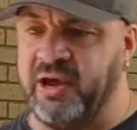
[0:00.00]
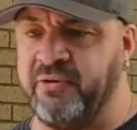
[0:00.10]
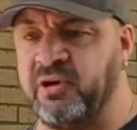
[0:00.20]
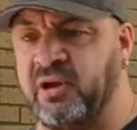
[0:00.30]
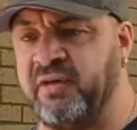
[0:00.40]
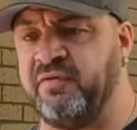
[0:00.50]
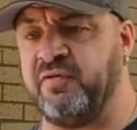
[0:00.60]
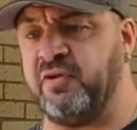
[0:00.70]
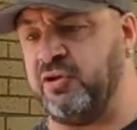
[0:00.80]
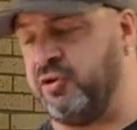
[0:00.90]
aerial
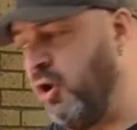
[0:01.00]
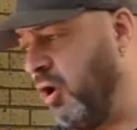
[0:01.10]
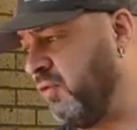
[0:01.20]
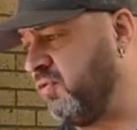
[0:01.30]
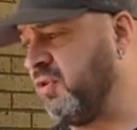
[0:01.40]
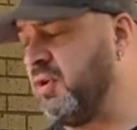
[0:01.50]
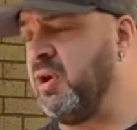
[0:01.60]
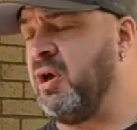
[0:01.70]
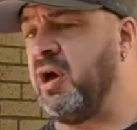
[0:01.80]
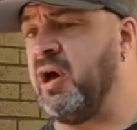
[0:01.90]
I've got,
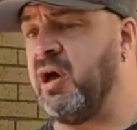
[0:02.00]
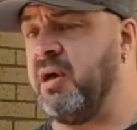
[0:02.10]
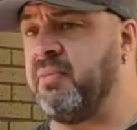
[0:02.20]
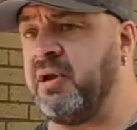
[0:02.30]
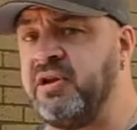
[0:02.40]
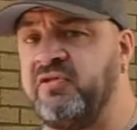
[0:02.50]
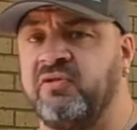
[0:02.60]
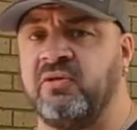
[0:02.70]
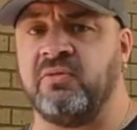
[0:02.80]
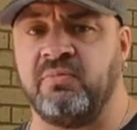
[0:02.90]
I need
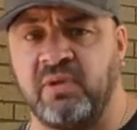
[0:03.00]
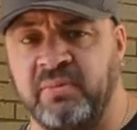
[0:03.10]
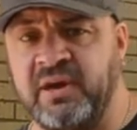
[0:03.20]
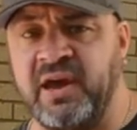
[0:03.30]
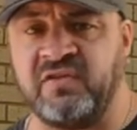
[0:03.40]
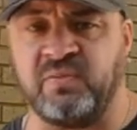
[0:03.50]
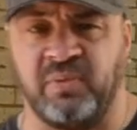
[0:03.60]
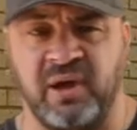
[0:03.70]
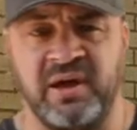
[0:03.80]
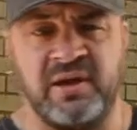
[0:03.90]
to probably
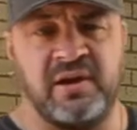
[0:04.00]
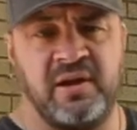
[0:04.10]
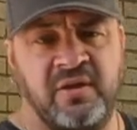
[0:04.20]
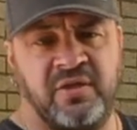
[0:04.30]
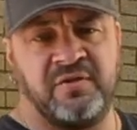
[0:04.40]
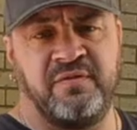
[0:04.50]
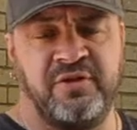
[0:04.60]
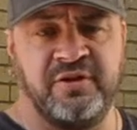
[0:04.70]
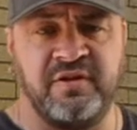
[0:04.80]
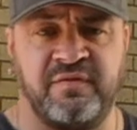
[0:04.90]
explain
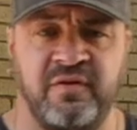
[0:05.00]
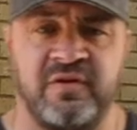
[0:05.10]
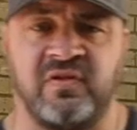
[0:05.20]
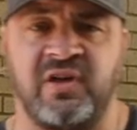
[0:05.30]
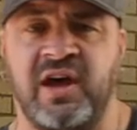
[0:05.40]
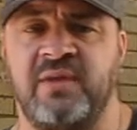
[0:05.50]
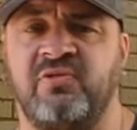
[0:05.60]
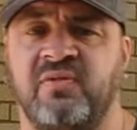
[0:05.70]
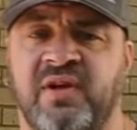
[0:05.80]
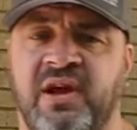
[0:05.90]
the different
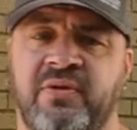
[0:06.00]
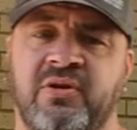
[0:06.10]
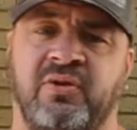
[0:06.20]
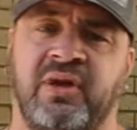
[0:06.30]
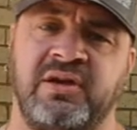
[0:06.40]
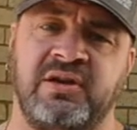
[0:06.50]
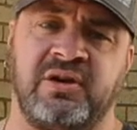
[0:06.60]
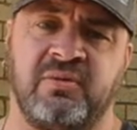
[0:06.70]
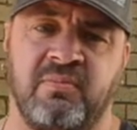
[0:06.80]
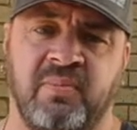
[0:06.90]
types of aerial that you
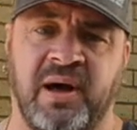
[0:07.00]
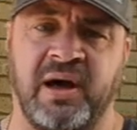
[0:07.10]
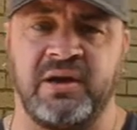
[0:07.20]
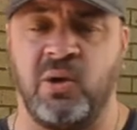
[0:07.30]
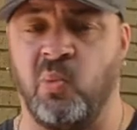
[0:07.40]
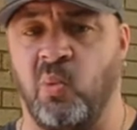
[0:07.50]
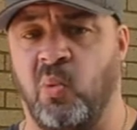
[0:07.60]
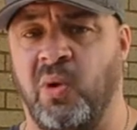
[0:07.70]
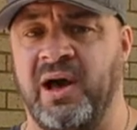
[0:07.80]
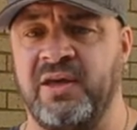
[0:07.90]
can buy
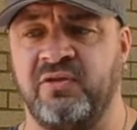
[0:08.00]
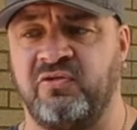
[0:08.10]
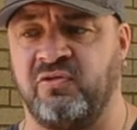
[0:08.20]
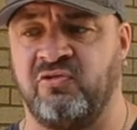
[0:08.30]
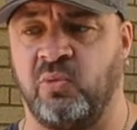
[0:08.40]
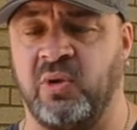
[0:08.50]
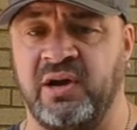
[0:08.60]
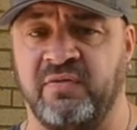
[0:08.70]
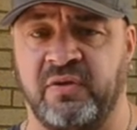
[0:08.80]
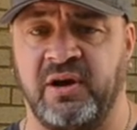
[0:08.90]
and why there's such a
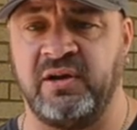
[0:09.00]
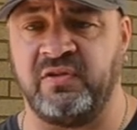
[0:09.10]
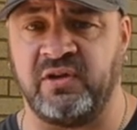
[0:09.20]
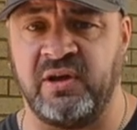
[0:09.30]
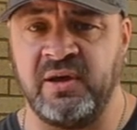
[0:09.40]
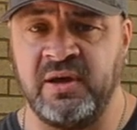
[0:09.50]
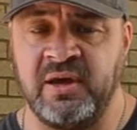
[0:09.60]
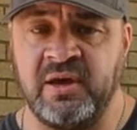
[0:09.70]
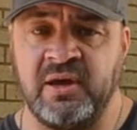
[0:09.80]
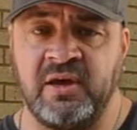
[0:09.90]
wide variety.
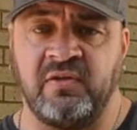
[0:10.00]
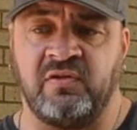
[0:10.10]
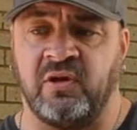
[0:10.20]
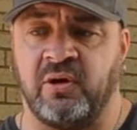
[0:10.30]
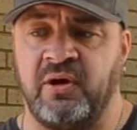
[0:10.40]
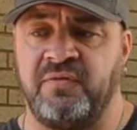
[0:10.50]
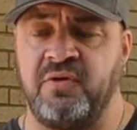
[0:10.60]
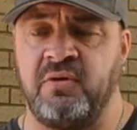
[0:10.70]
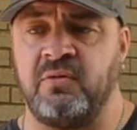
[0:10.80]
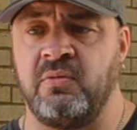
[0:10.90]
So if
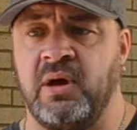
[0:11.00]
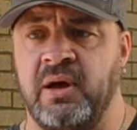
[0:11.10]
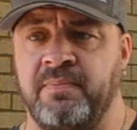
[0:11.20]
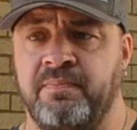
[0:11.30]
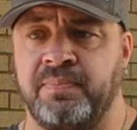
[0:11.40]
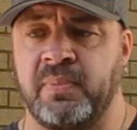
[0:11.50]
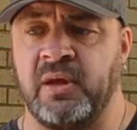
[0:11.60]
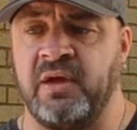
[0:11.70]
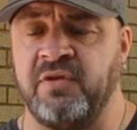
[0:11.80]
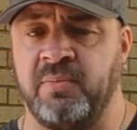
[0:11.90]

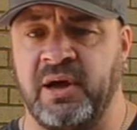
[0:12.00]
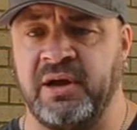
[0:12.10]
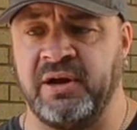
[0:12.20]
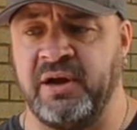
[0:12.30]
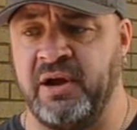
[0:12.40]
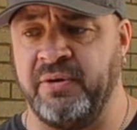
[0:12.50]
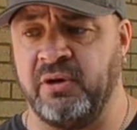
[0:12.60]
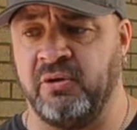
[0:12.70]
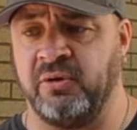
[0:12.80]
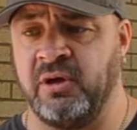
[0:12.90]
you're buying an
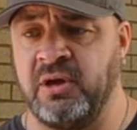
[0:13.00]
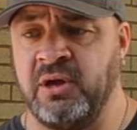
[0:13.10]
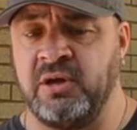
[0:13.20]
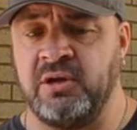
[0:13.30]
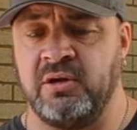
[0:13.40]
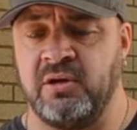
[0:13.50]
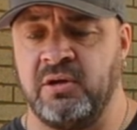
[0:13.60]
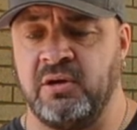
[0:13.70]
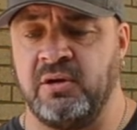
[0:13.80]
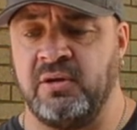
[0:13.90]
aerial,
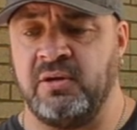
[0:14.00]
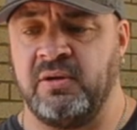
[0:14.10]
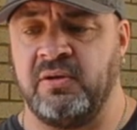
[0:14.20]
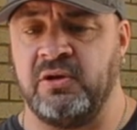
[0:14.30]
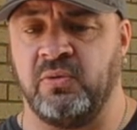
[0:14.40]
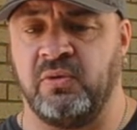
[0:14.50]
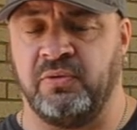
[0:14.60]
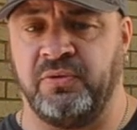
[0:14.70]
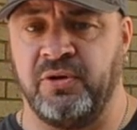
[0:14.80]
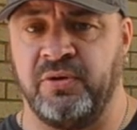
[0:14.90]
you
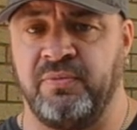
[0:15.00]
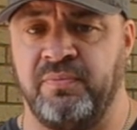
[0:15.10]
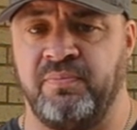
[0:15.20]
will